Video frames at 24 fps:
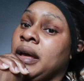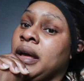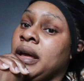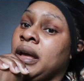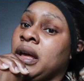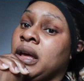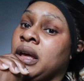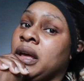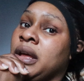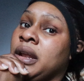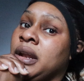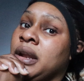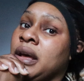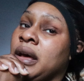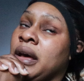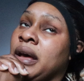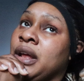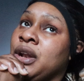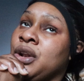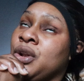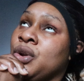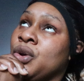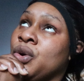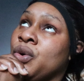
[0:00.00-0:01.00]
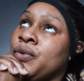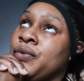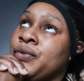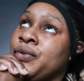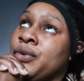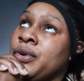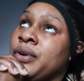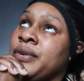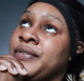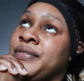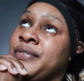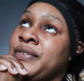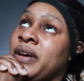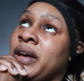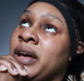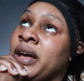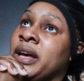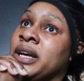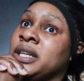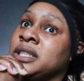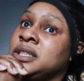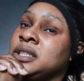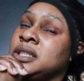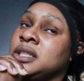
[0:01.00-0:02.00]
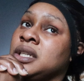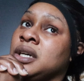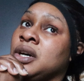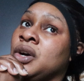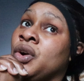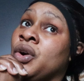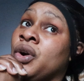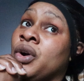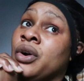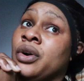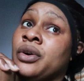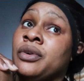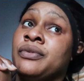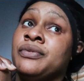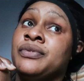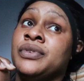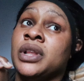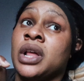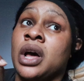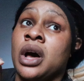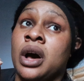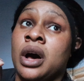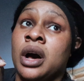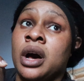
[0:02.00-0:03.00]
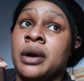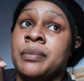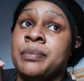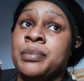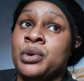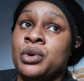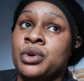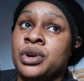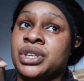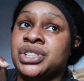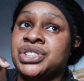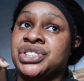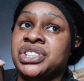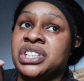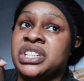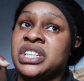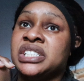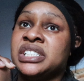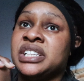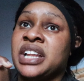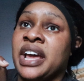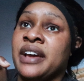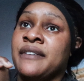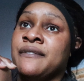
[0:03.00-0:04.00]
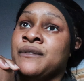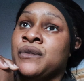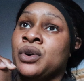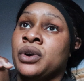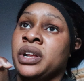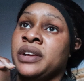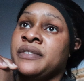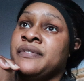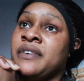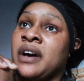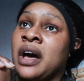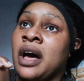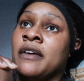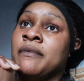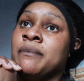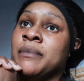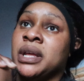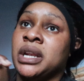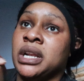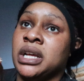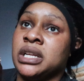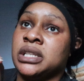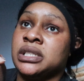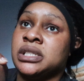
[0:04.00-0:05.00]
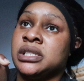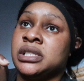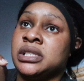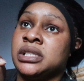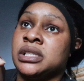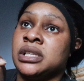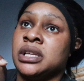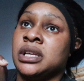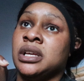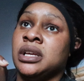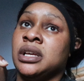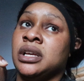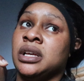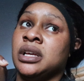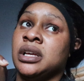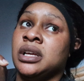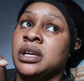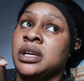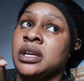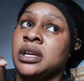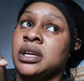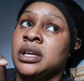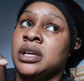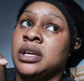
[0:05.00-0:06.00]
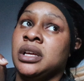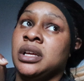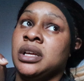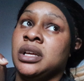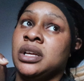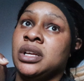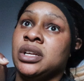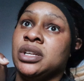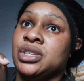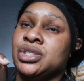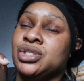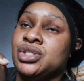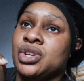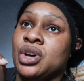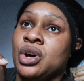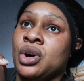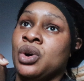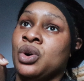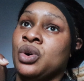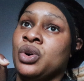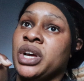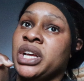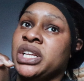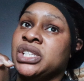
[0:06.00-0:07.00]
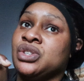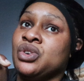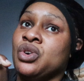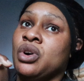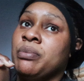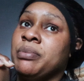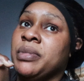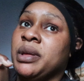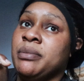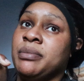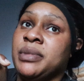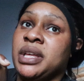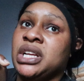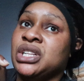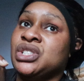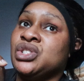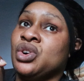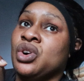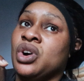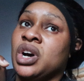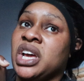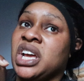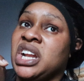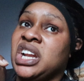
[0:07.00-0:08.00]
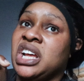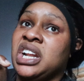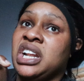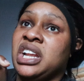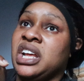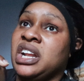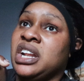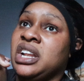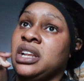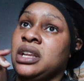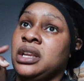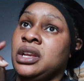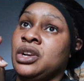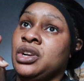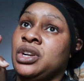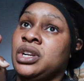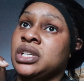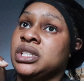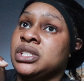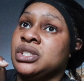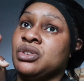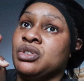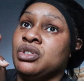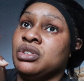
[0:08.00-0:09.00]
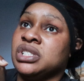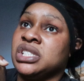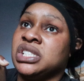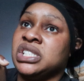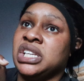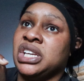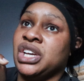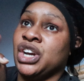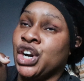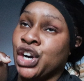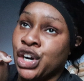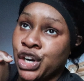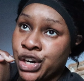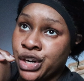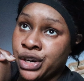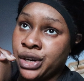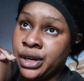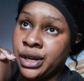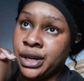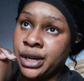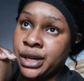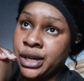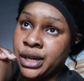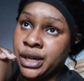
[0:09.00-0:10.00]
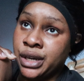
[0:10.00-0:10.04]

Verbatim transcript: And I know for a fact her vlog portion is like 45 minutes. So it's gonna be me talking, and then you're just gonna see her.